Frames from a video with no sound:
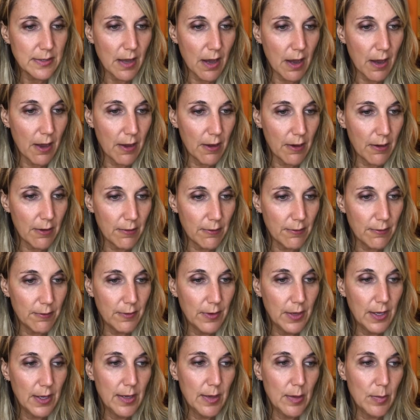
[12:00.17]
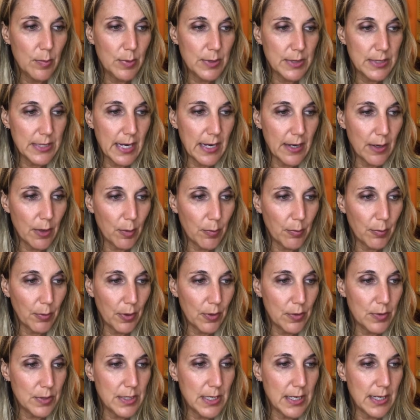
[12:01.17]
of potato
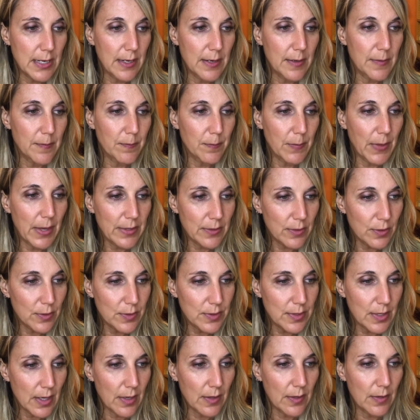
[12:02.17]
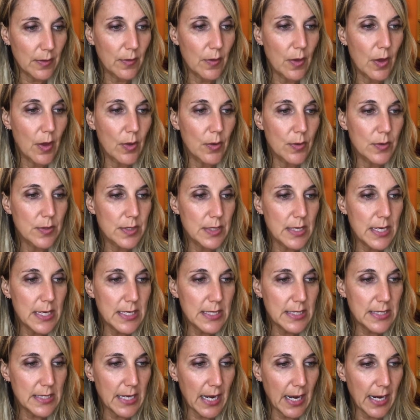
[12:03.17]
protein, methyl cellulose,
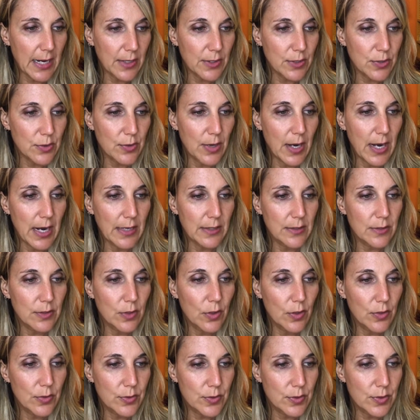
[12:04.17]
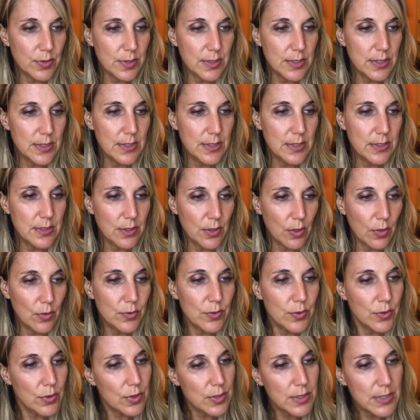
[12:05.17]
yeast extract, cultured
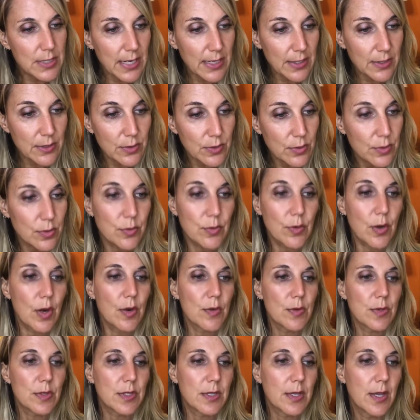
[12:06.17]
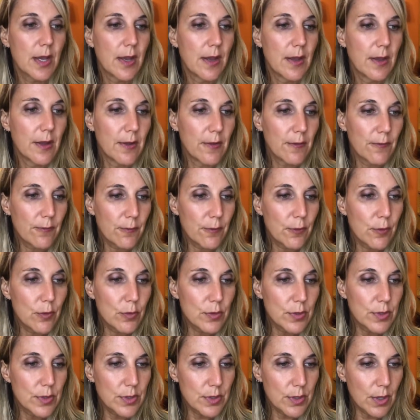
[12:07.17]
dextrose,
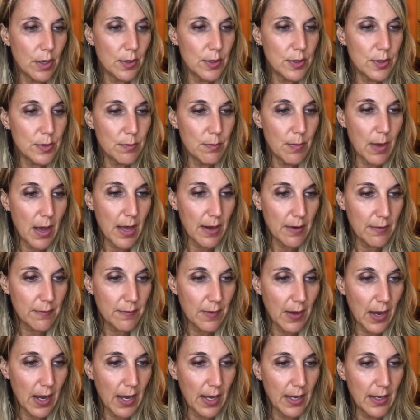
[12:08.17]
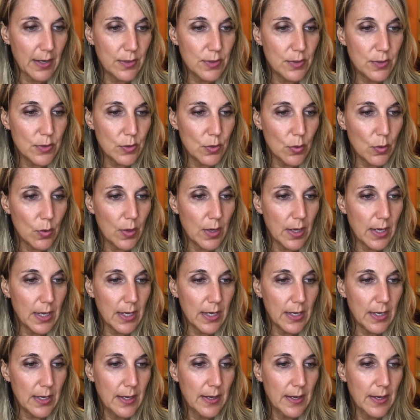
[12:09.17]
food starch modified, soy,